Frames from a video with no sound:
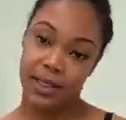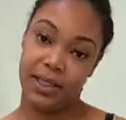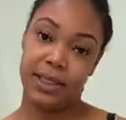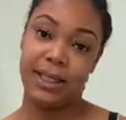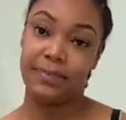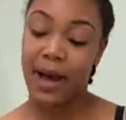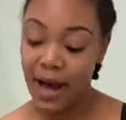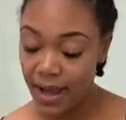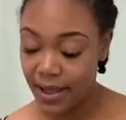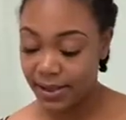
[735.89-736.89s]

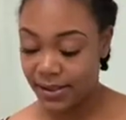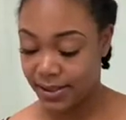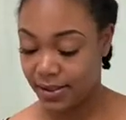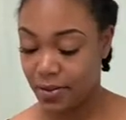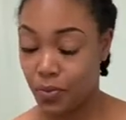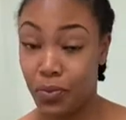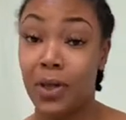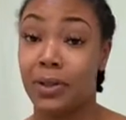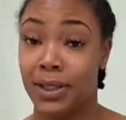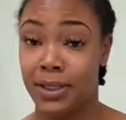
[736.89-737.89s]
despise
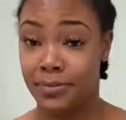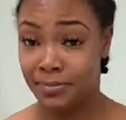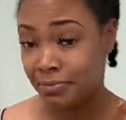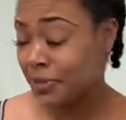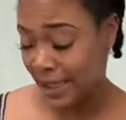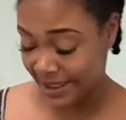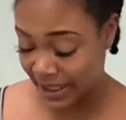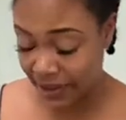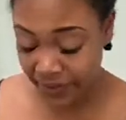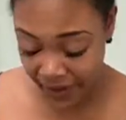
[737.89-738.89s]
Rona that's
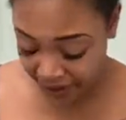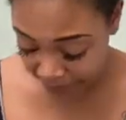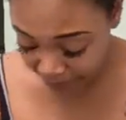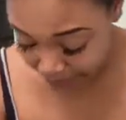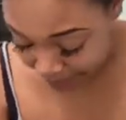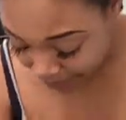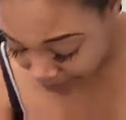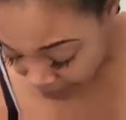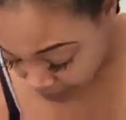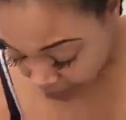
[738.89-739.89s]
out there,
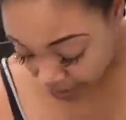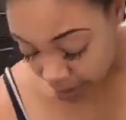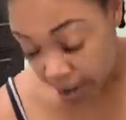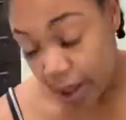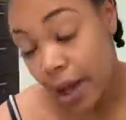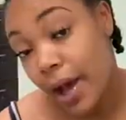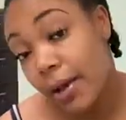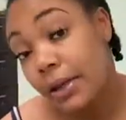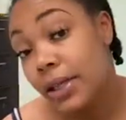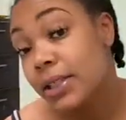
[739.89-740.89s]
I
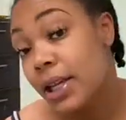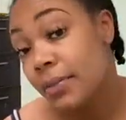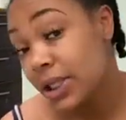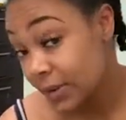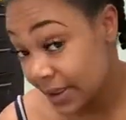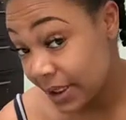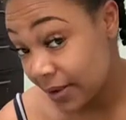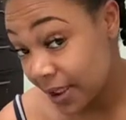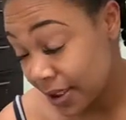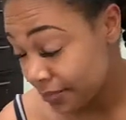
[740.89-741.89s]
am gonna take my twist
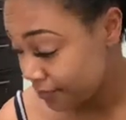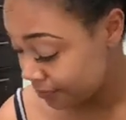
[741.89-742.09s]
out down.